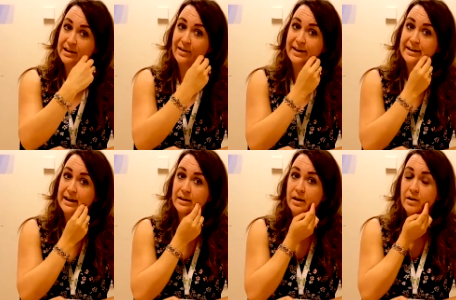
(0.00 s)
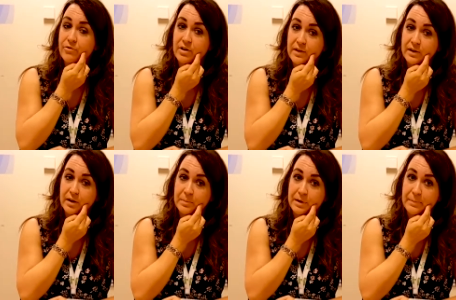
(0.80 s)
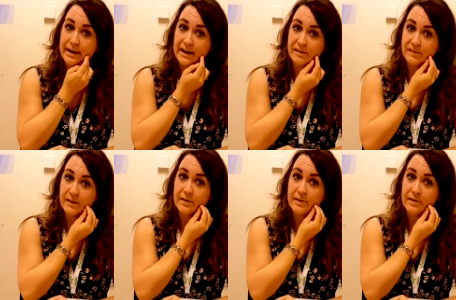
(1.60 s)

lining for another couple of minutes.